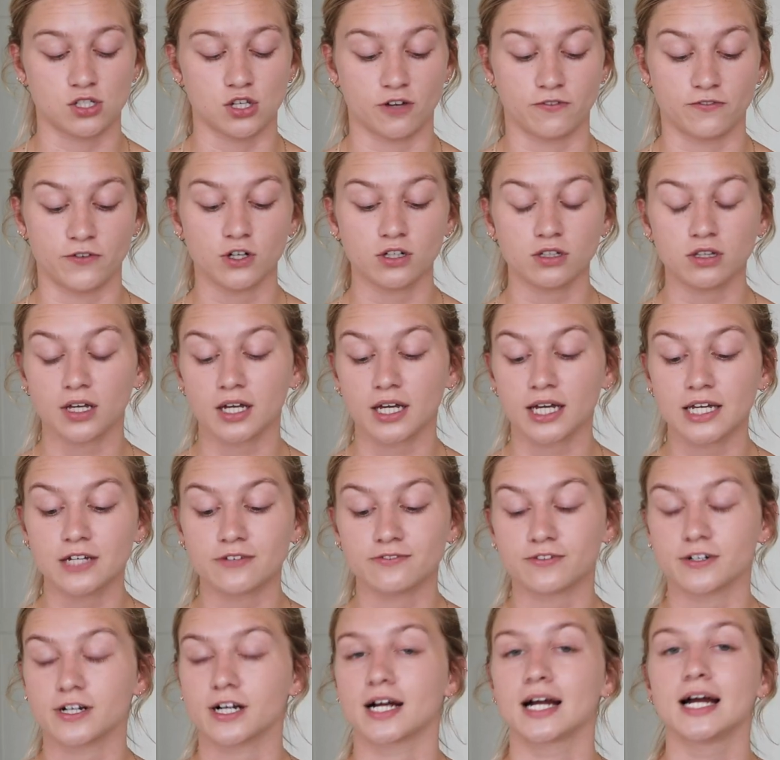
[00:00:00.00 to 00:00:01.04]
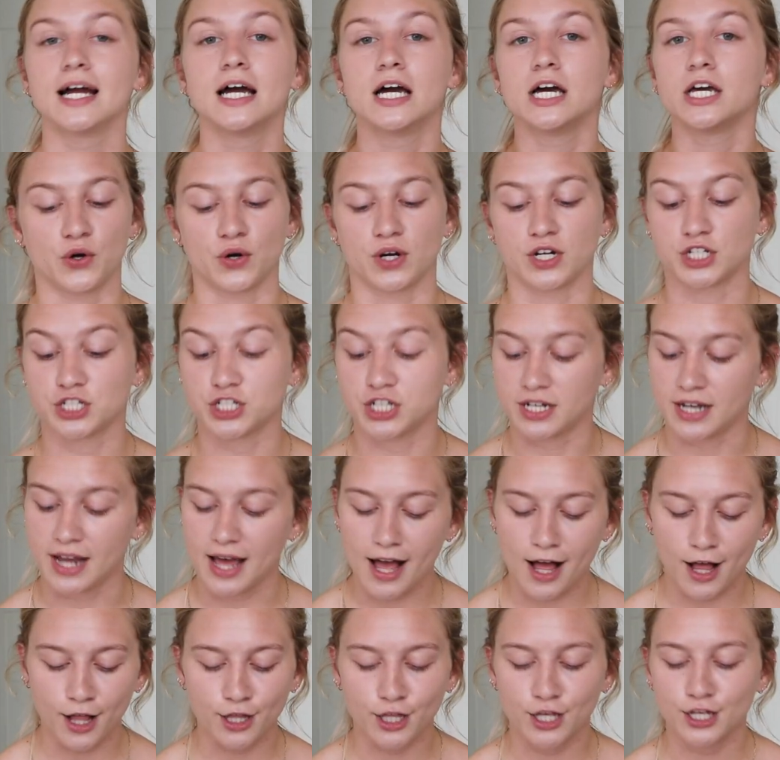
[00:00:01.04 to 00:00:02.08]
So if you're looking for your
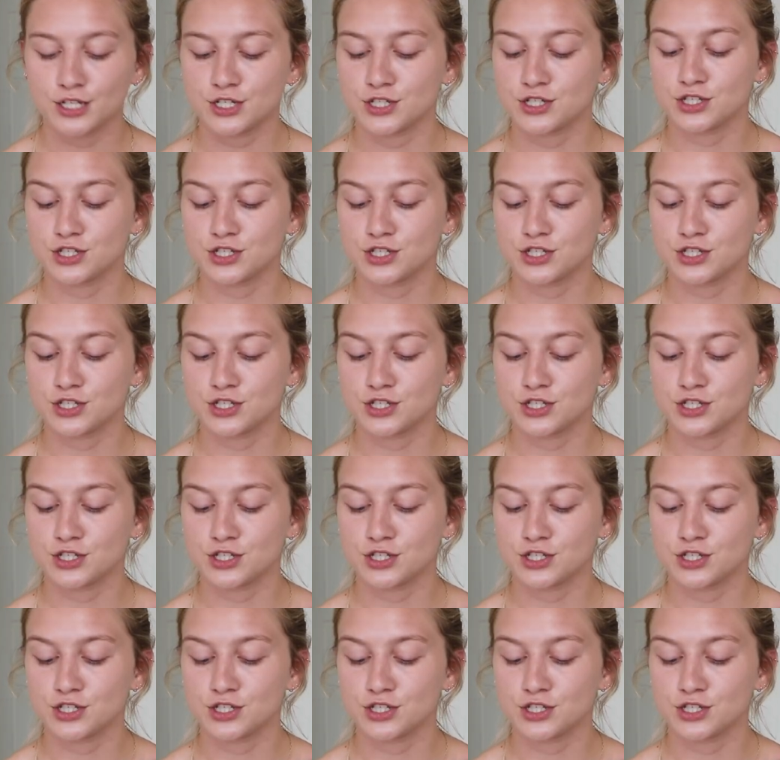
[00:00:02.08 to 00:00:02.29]
Chanel